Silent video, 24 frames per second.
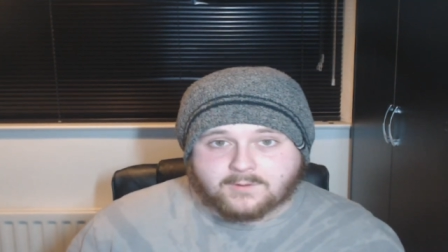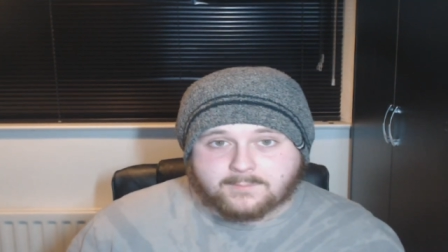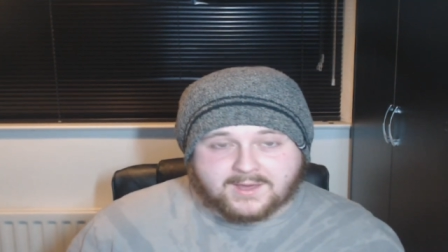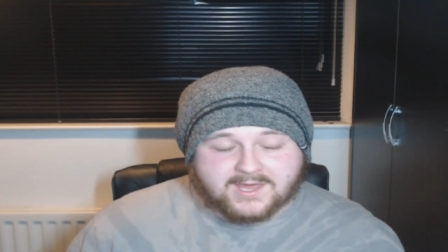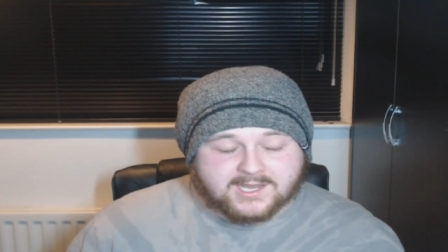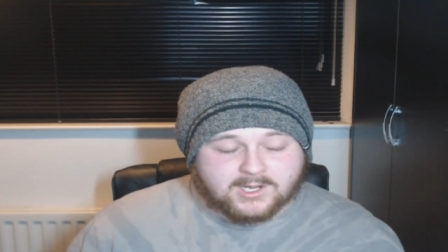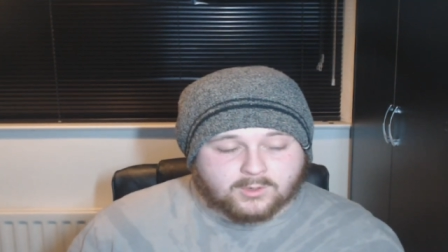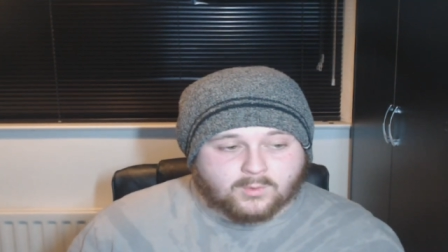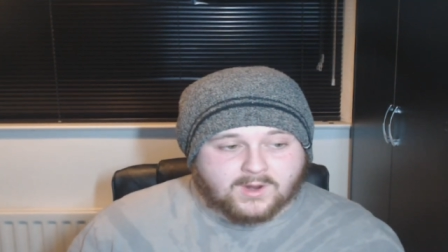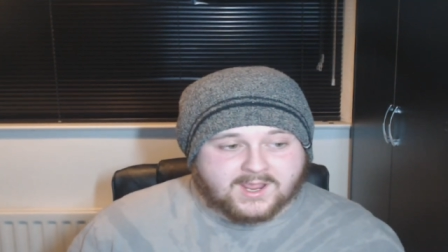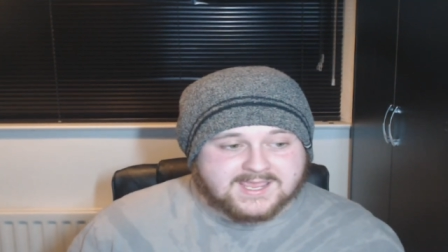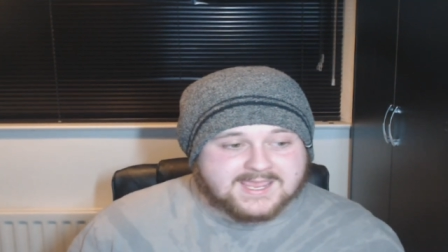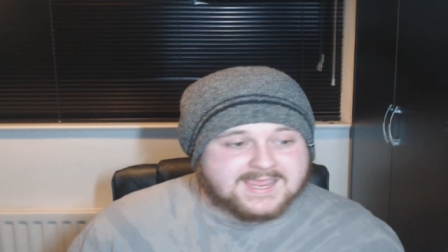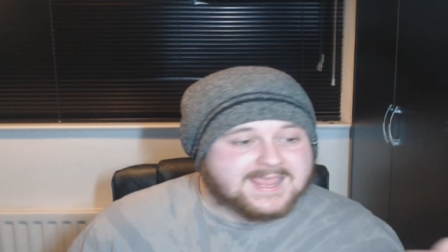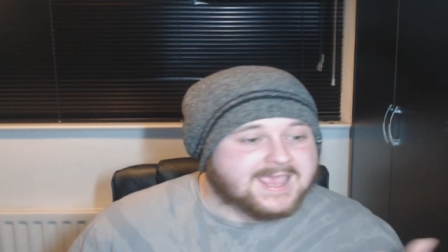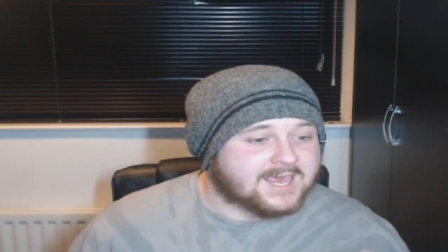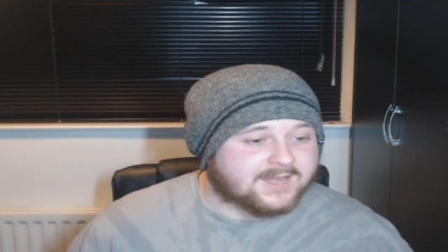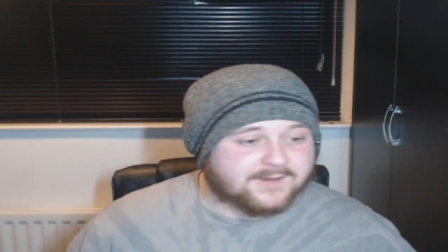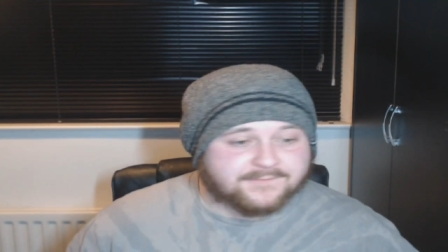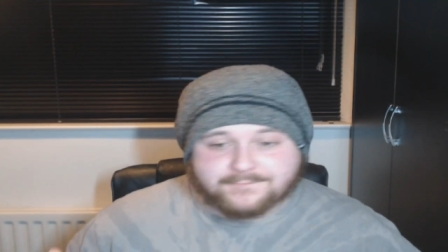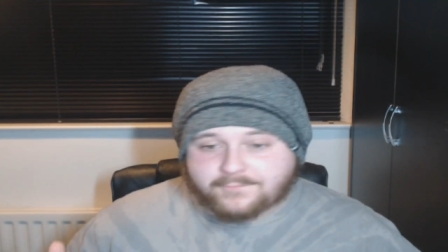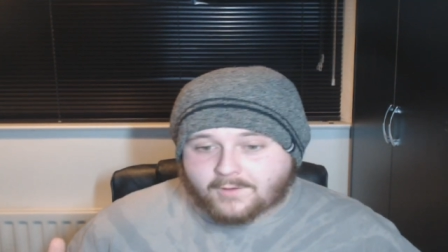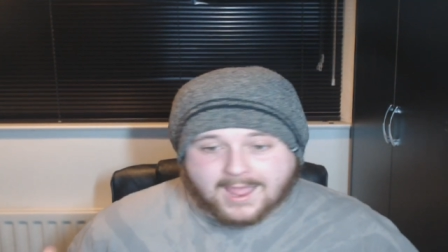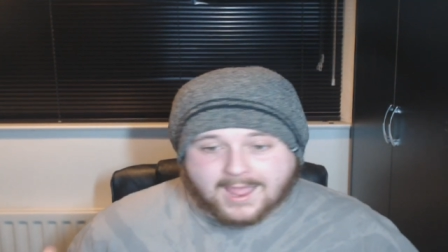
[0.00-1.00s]
by the way. He had
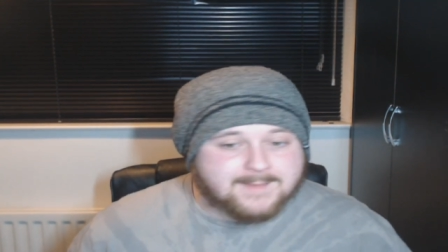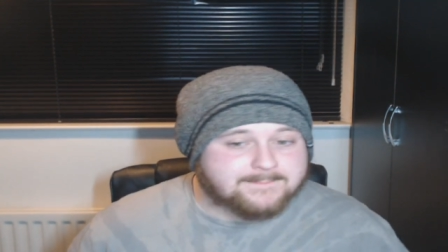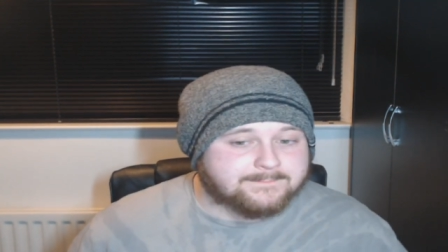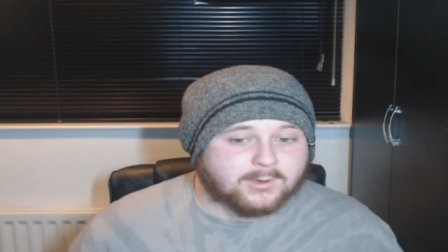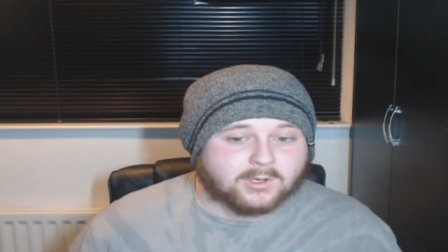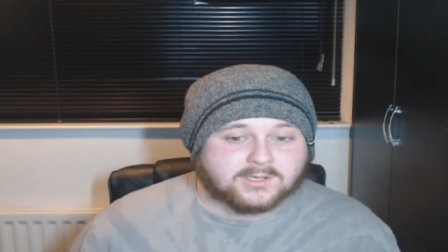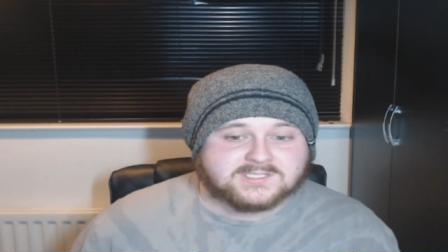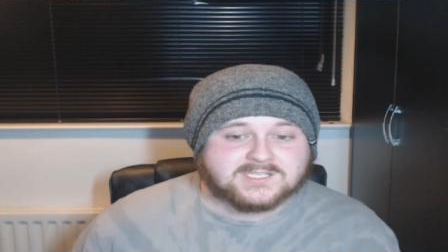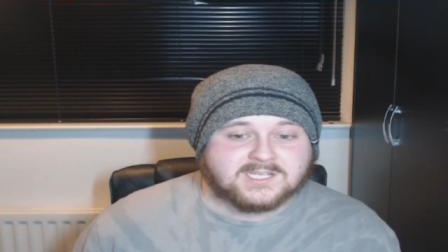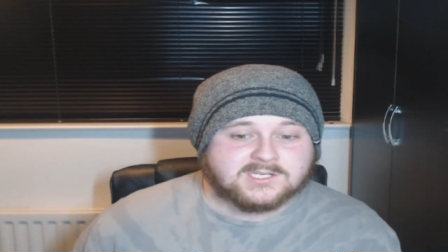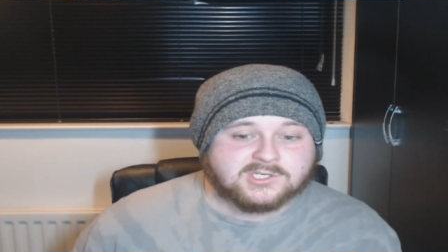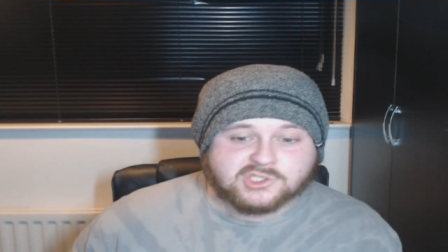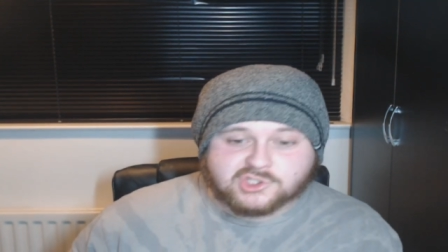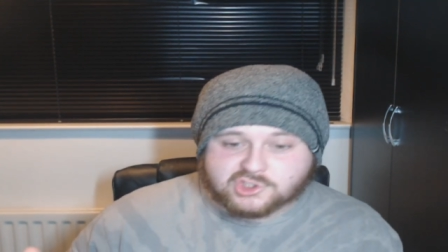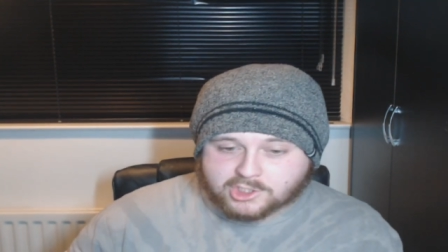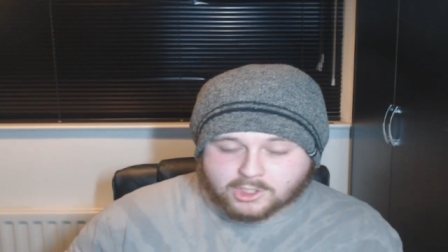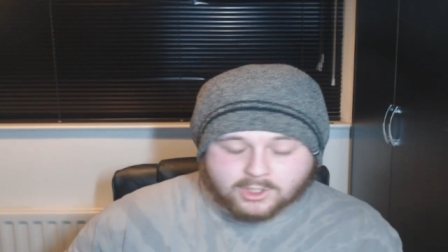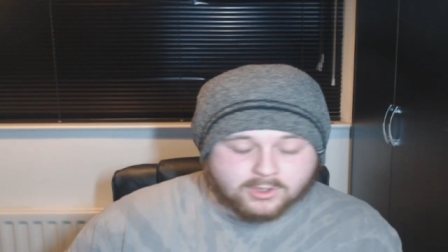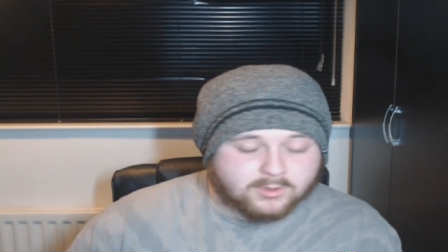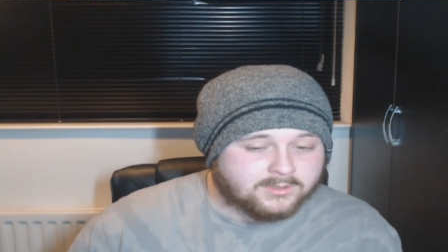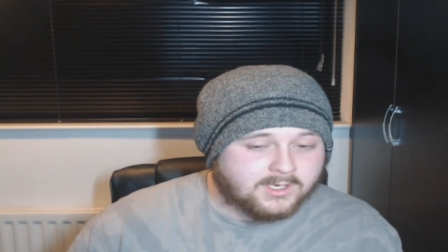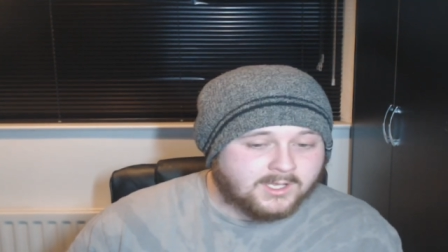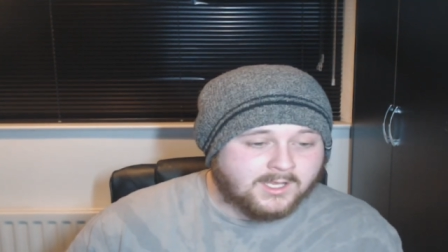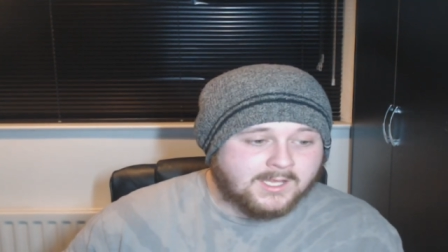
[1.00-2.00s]
a fight booked in
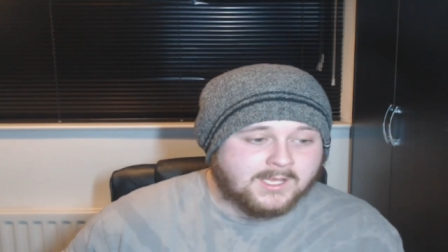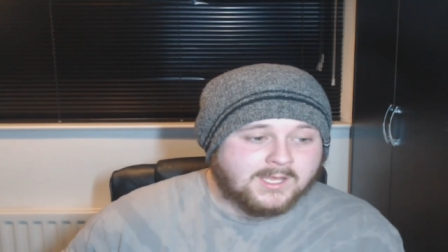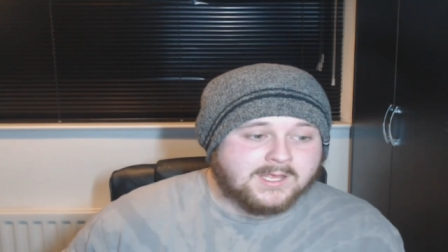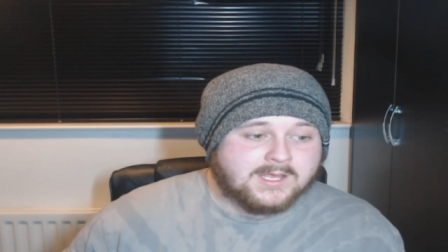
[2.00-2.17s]
June.